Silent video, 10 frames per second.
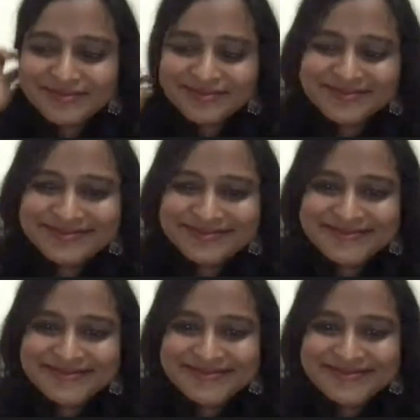
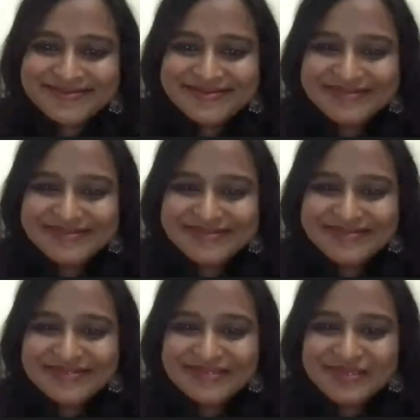
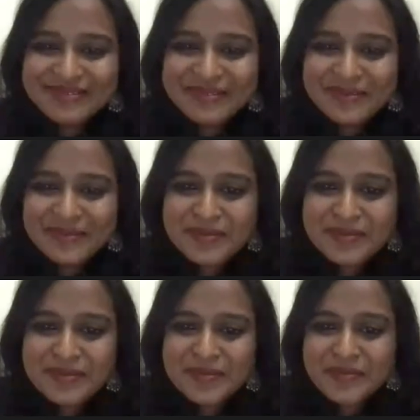
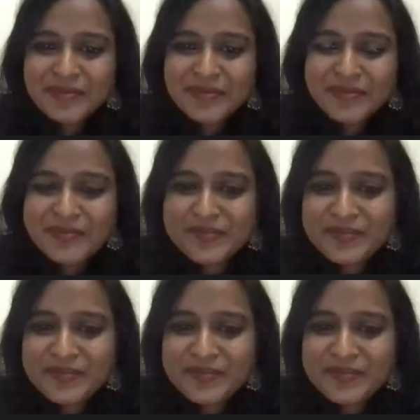[no speech]